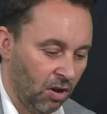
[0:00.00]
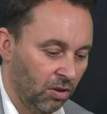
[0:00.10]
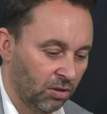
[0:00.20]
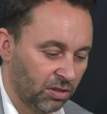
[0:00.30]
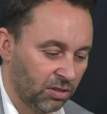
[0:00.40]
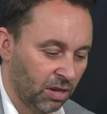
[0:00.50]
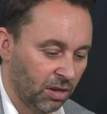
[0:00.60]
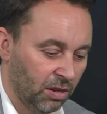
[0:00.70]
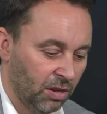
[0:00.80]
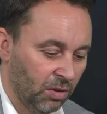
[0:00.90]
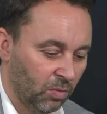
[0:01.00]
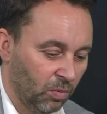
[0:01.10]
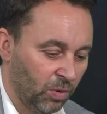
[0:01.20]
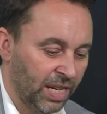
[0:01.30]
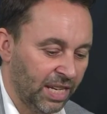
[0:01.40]
hearts that
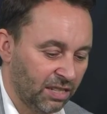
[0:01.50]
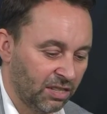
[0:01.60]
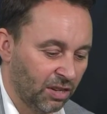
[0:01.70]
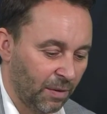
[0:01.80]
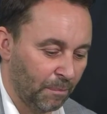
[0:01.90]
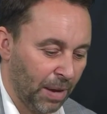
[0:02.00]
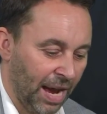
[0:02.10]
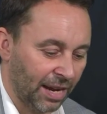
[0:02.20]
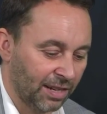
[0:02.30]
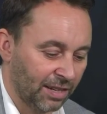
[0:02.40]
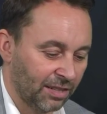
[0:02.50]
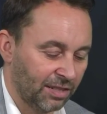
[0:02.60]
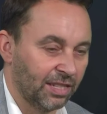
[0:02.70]
we need to turn back